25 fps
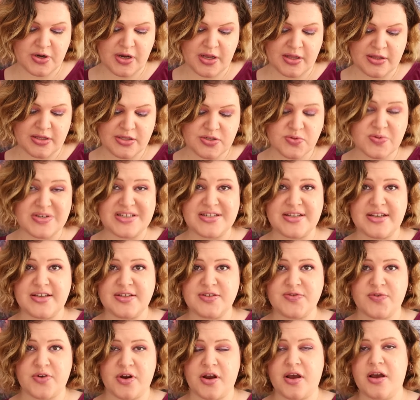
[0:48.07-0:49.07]
and this
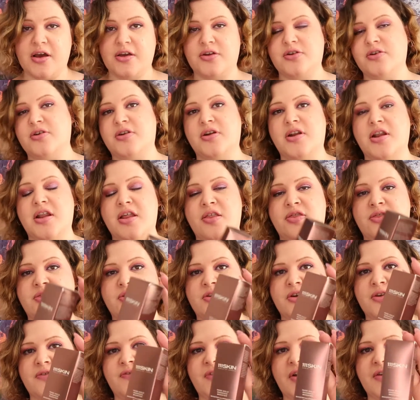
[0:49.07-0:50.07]
retails for
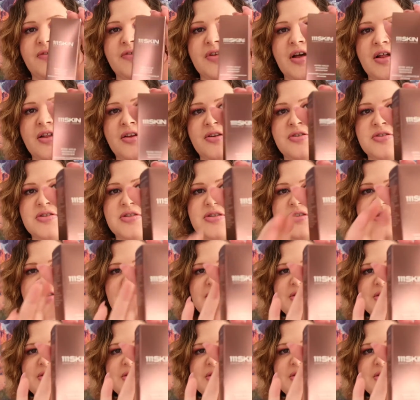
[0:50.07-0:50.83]
$135.